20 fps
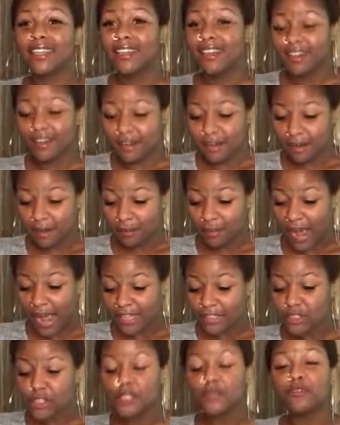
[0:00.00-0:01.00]
I
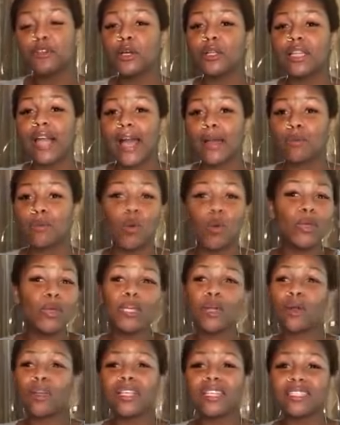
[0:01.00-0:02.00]
just feel like when we
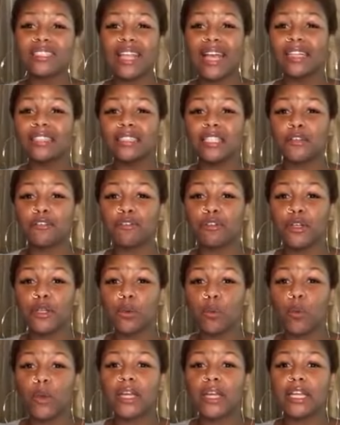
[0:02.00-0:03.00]
don't look that different,
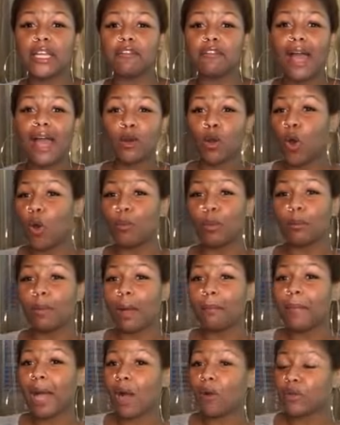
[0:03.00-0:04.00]
if I don't open my
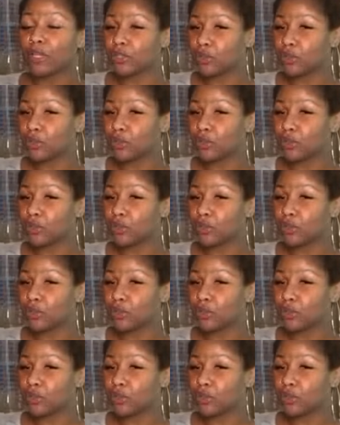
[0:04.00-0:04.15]
mouth,